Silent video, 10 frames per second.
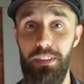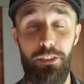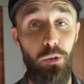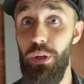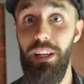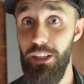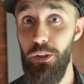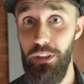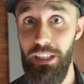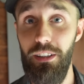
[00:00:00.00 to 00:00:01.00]
It's a really
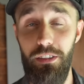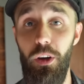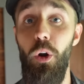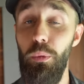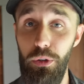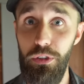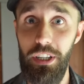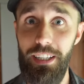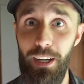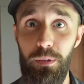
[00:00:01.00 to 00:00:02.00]
good deal, so I hope you
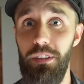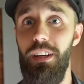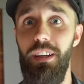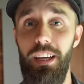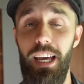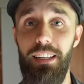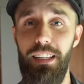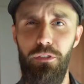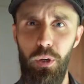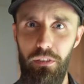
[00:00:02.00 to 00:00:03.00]
check it out. And
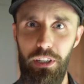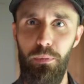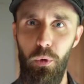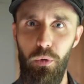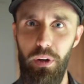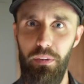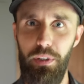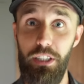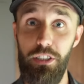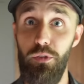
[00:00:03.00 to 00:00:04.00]
if you have any book
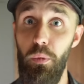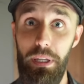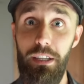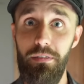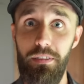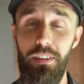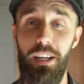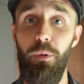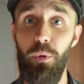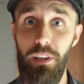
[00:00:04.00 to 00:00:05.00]
recommendations for me,
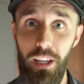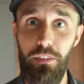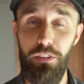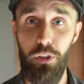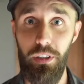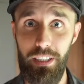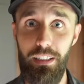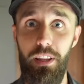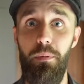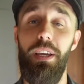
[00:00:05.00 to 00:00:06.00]
I would love if you can
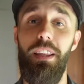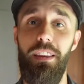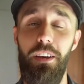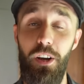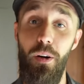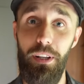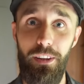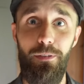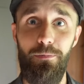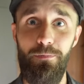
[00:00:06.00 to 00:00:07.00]
leave them in a comment.